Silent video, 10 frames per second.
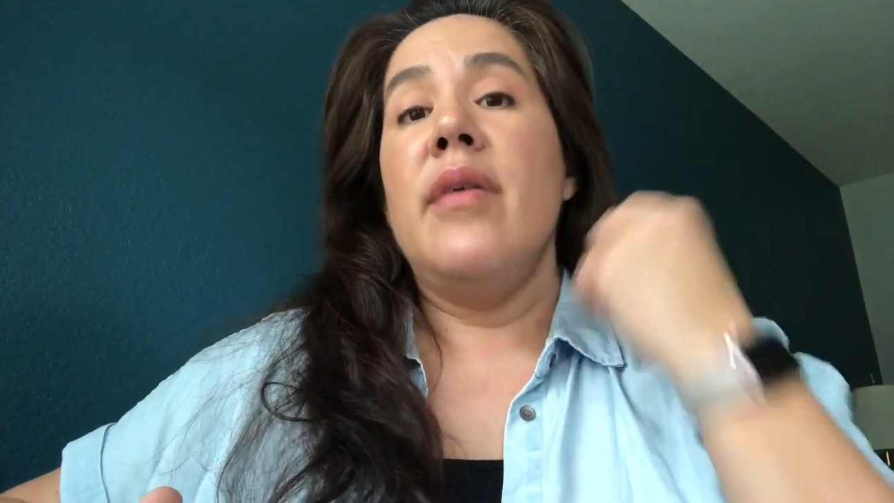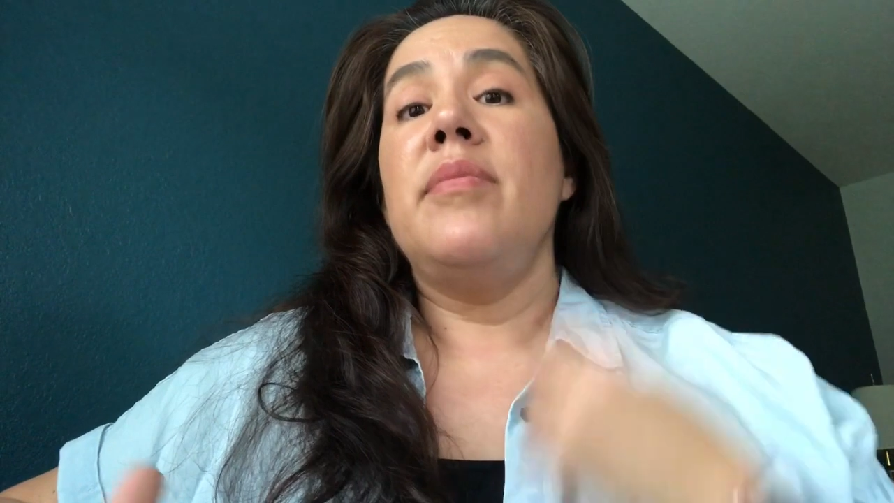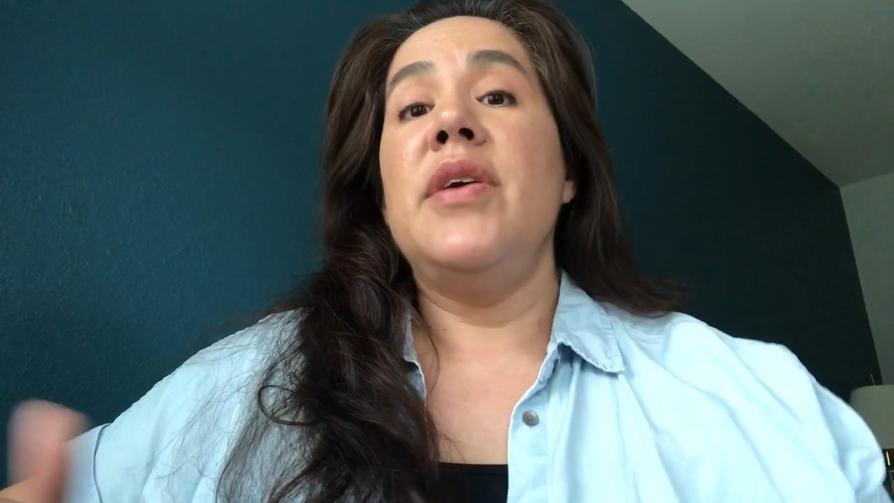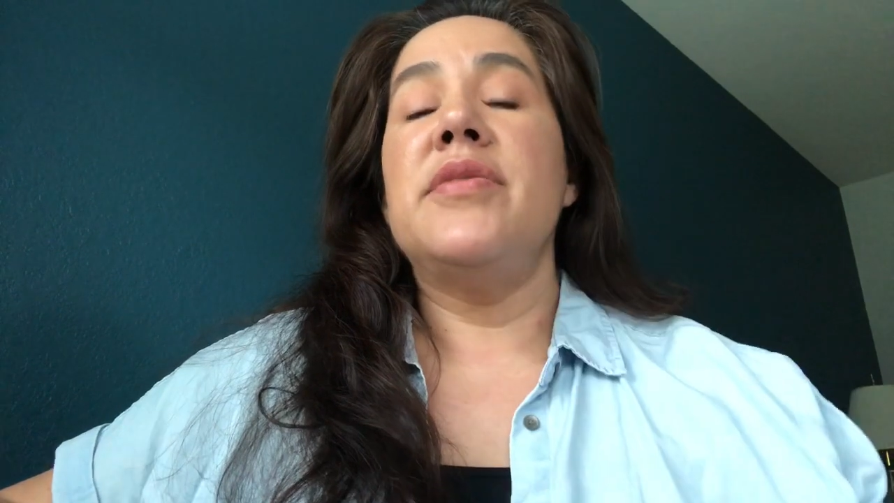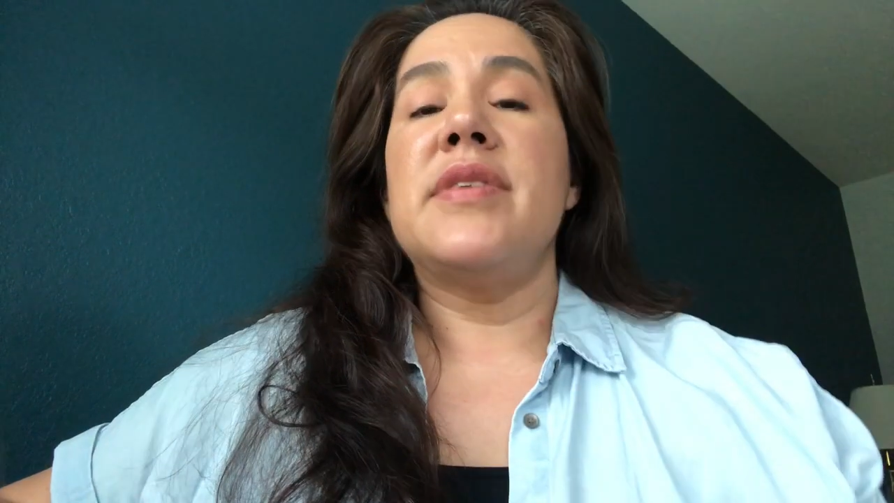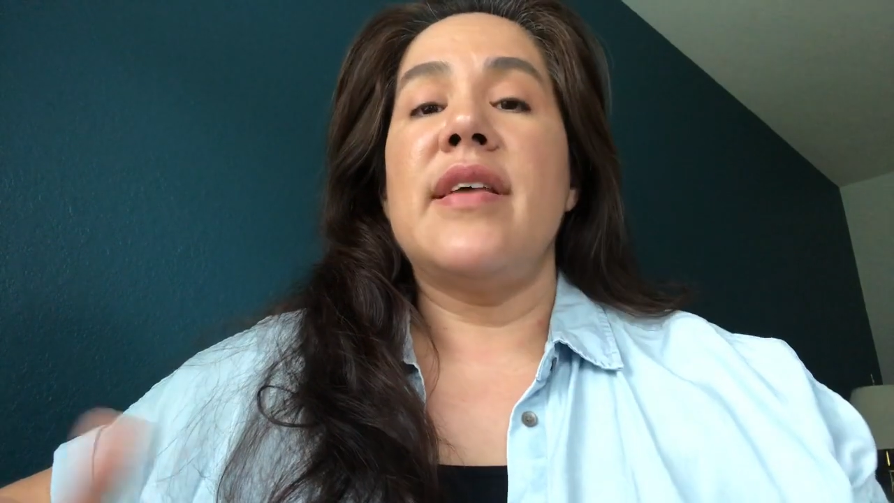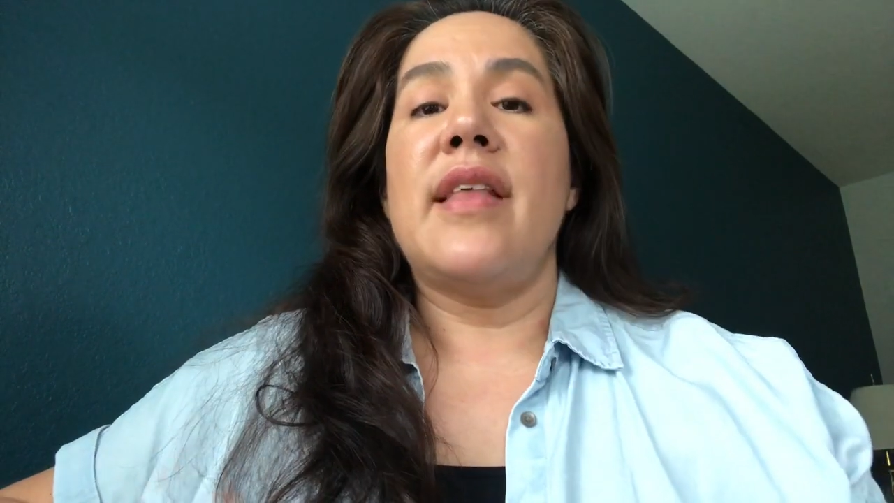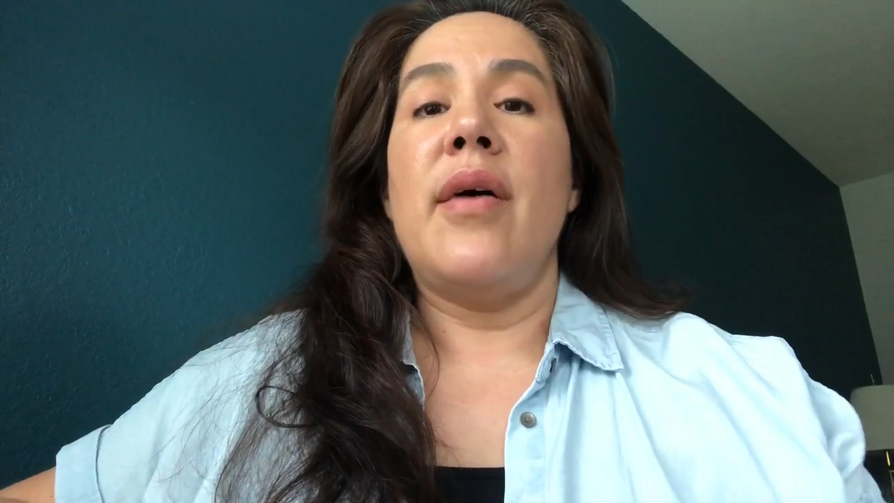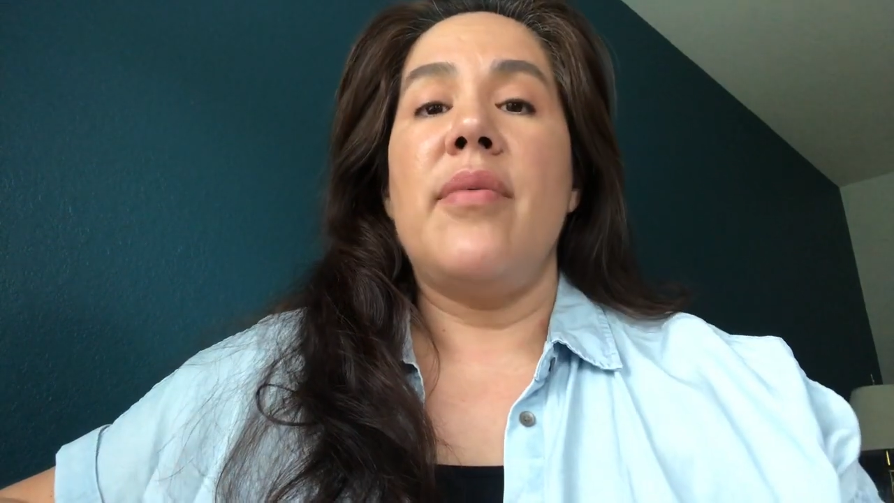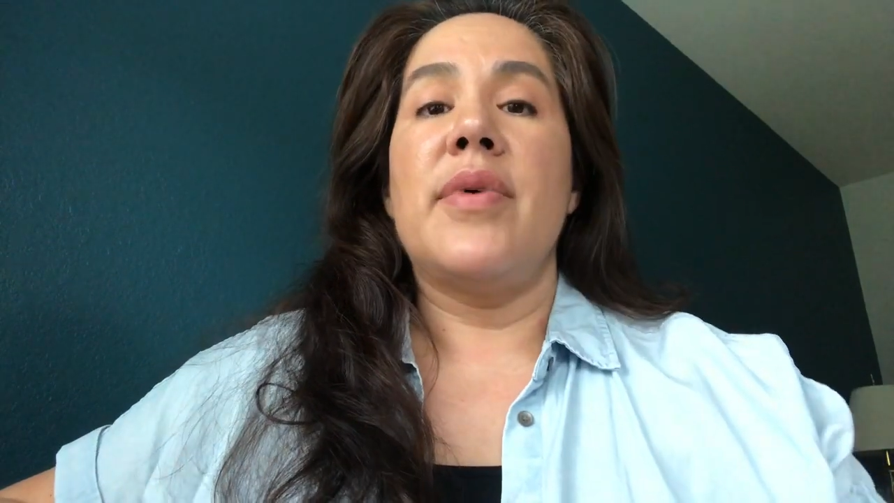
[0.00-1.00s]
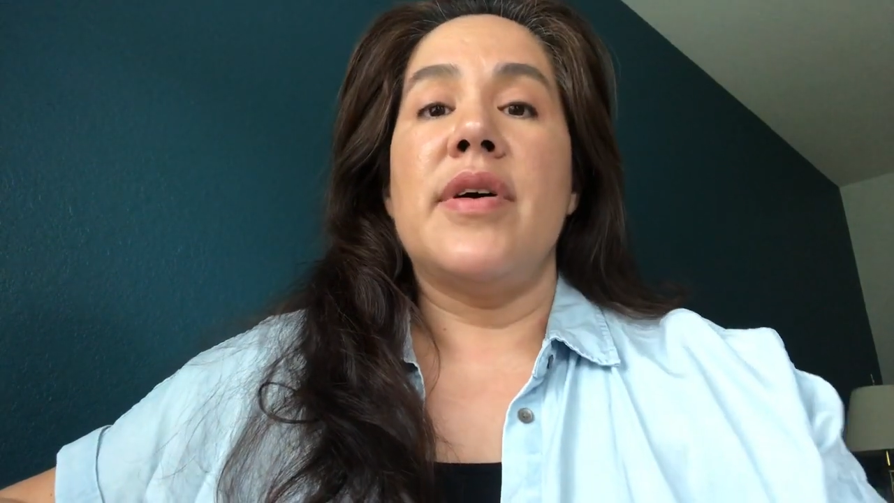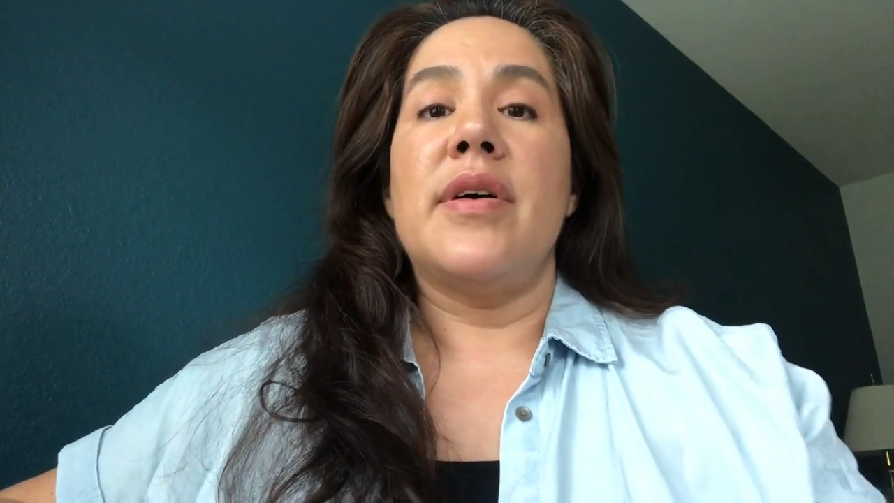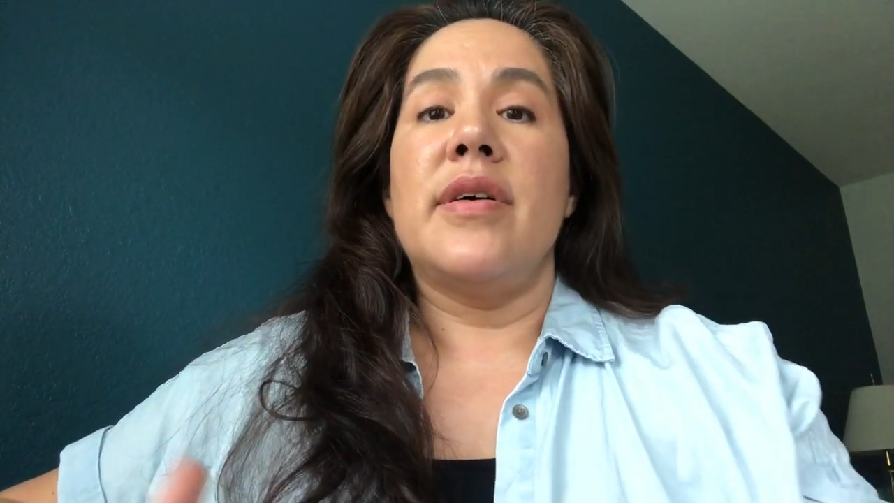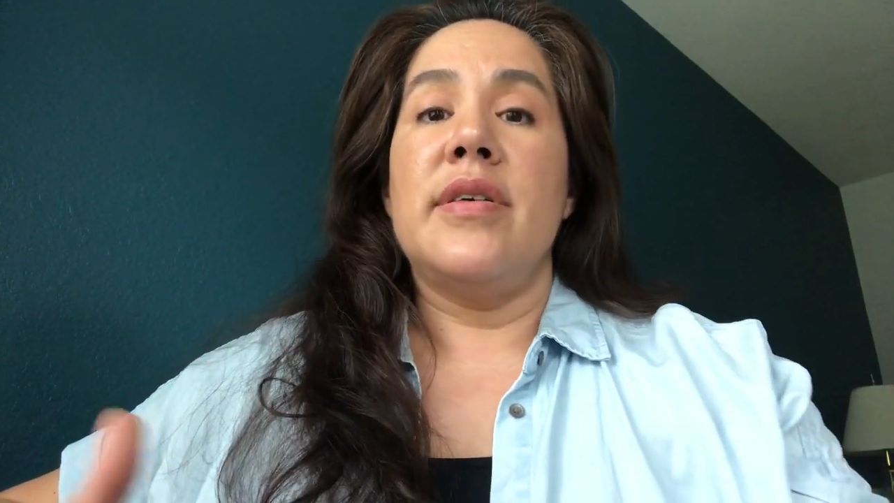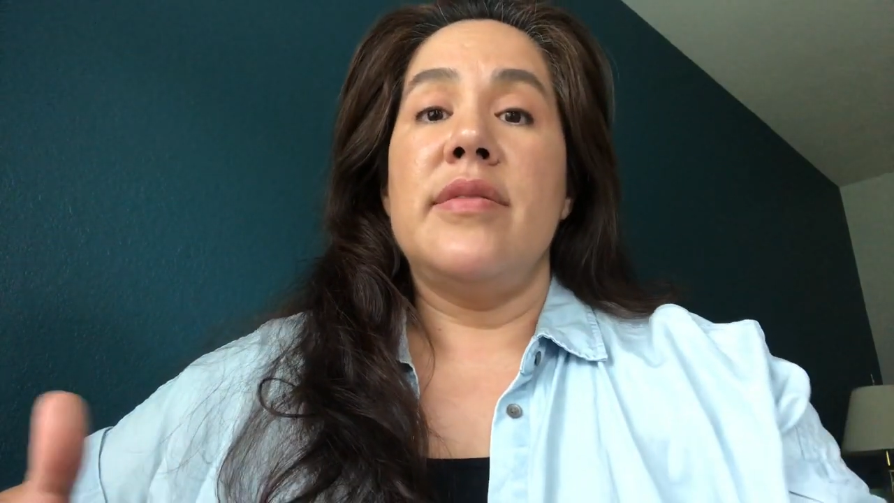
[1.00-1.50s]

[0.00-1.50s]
music that we were